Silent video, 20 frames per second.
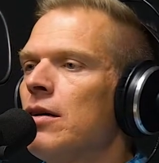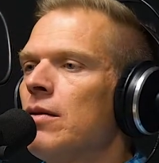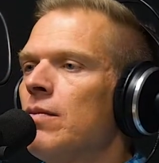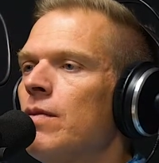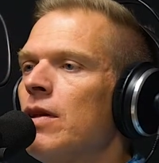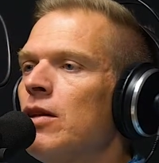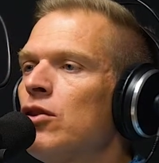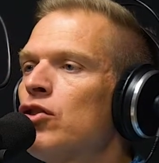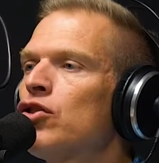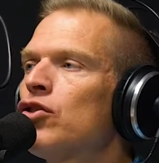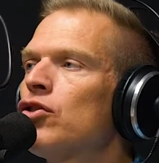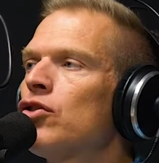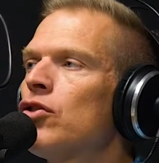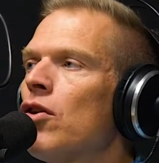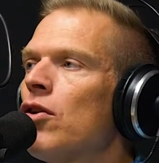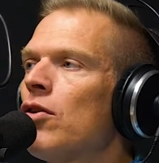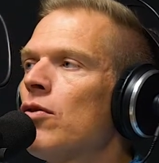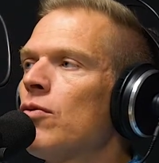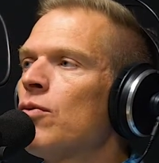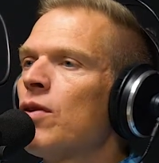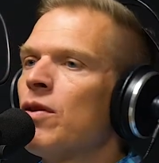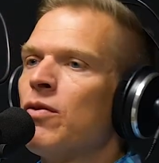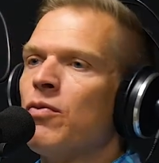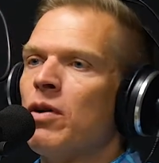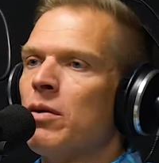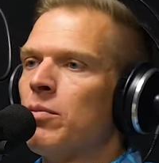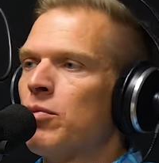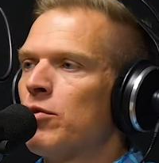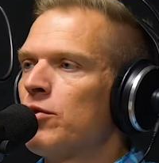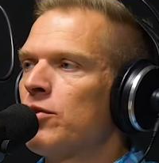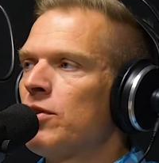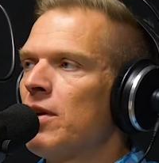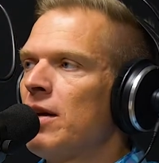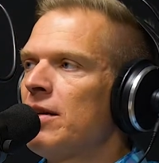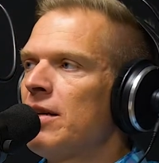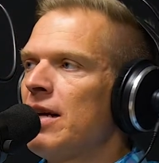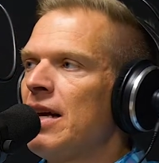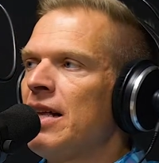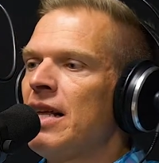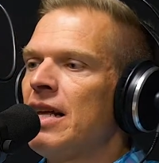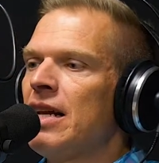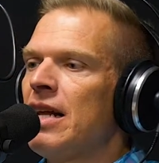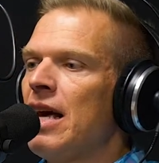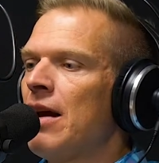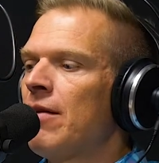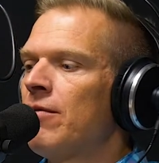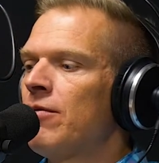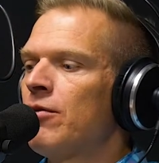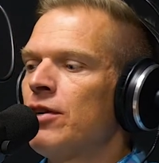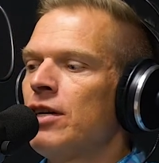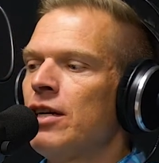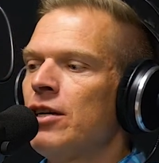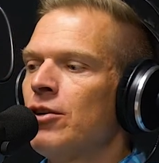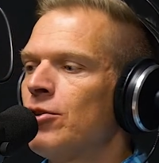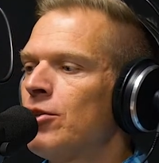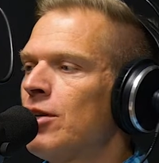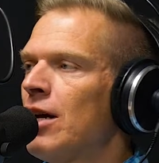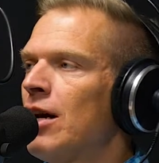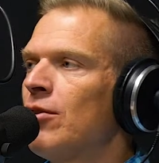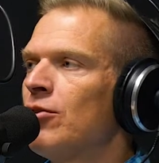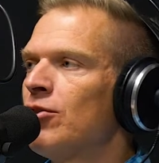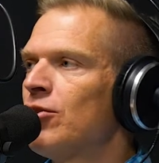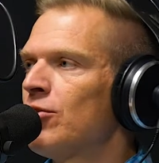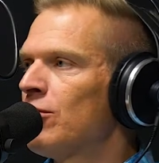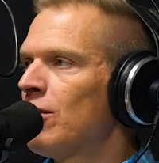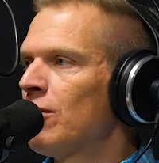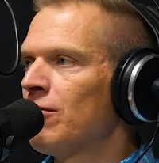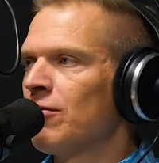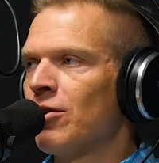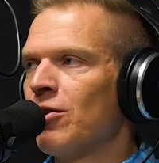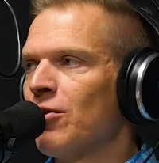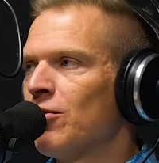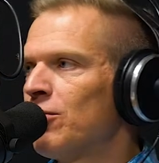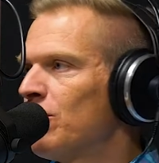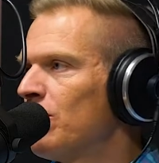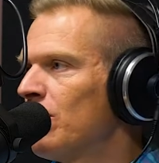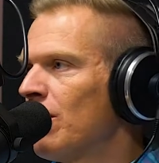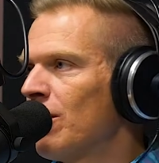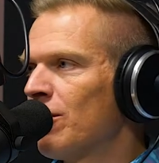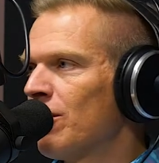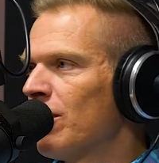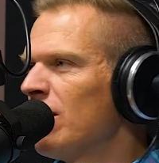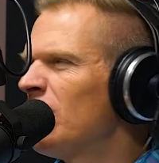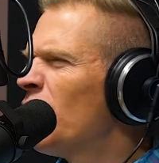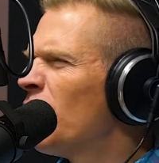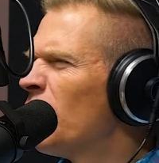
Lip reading: then start with 1%, and then every year challenge yourself to go to another.